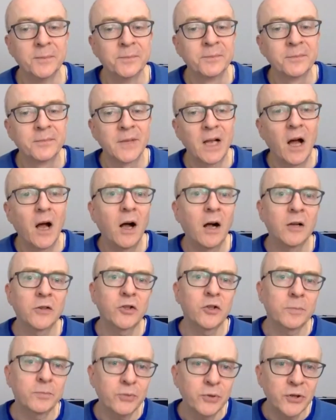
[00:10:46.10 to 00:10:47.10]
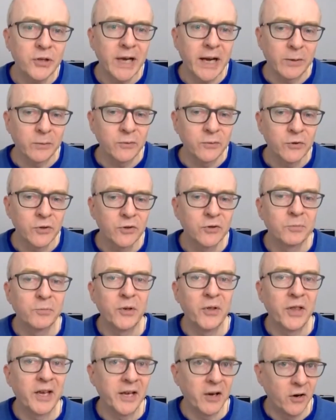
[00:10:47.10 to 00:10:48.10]
Hard to pronounce,
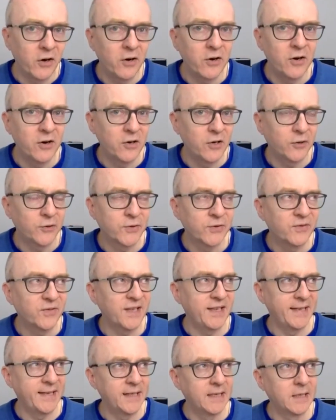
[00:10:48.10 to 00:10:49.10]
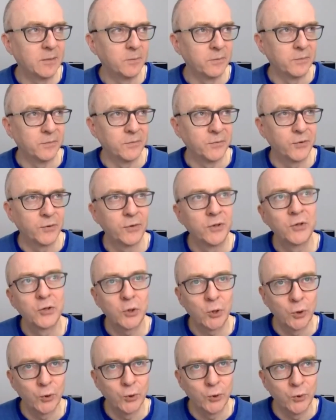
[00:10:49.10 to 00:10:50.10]
but they are a lot of isms.
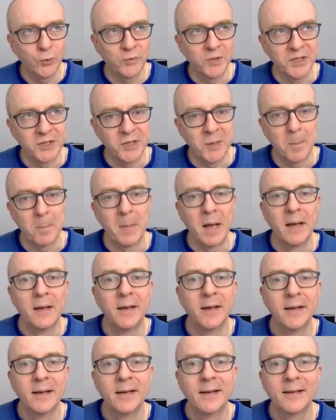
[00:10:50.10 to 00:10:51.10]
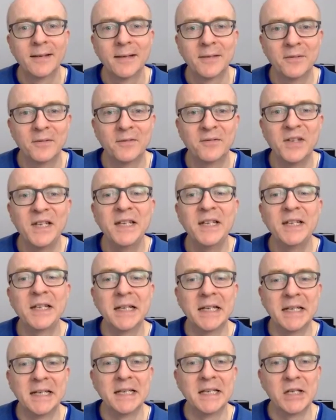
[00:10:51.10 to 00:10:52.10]
Tourism,
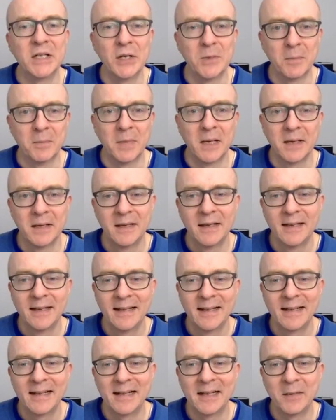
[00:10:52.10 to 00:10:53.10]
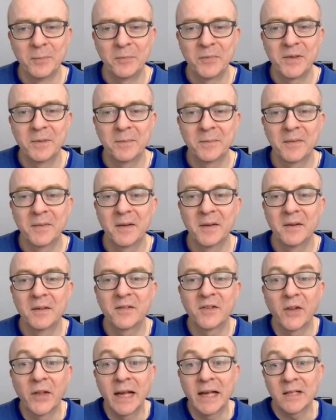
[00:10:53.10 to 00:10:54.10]
veganism.
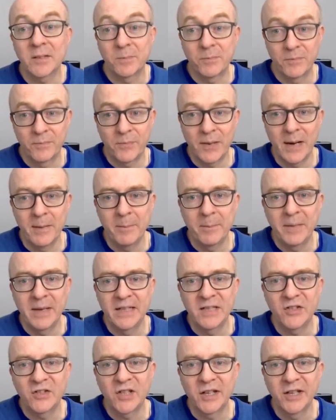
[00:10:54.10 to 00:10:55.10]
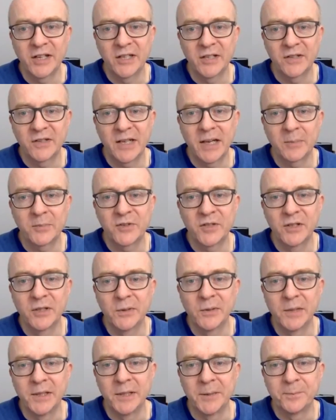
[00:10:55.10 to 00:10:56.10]
So that's plant-based diets,
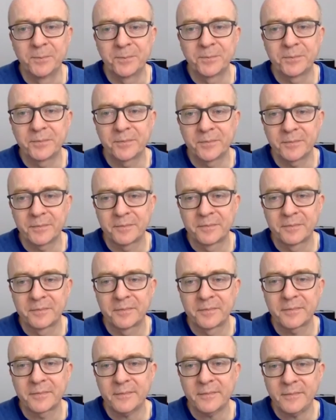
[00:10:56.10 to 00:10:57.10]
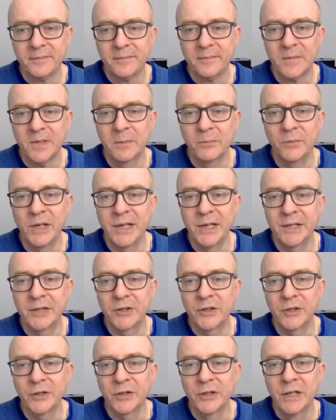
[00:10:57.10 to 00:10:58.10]
absolutely. Brilliant,
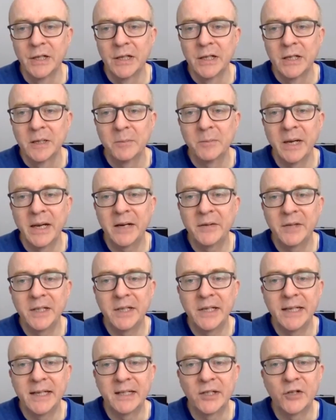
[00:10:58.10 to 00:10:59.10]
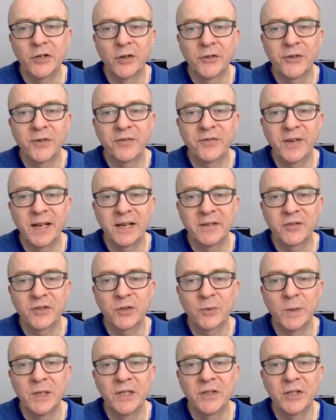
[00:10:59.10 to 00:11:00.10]
good. Mary is not a fan of
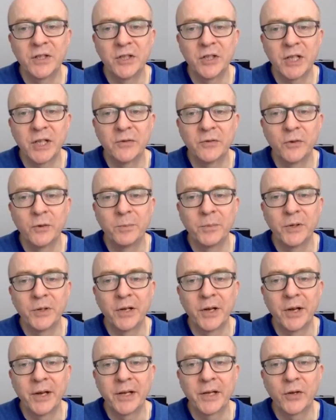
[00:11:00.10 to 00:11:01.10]
sweets in general, but I